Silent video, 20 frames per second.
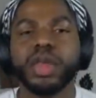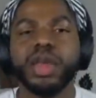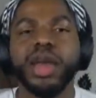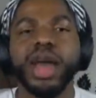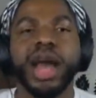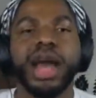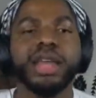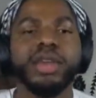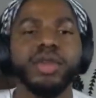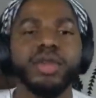
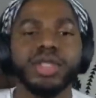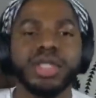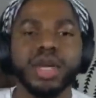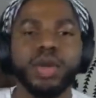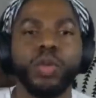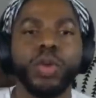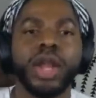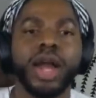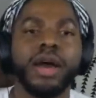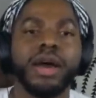I use it
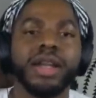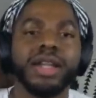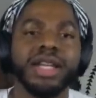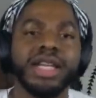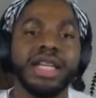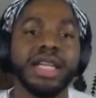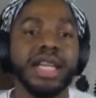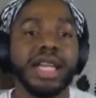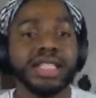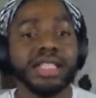when I need
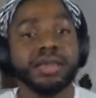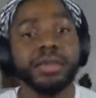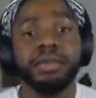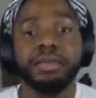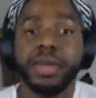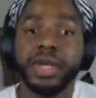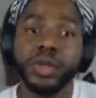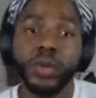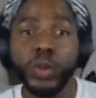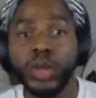like some
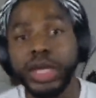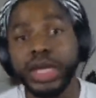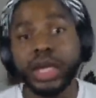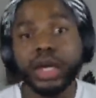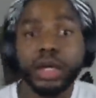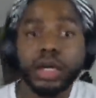midweek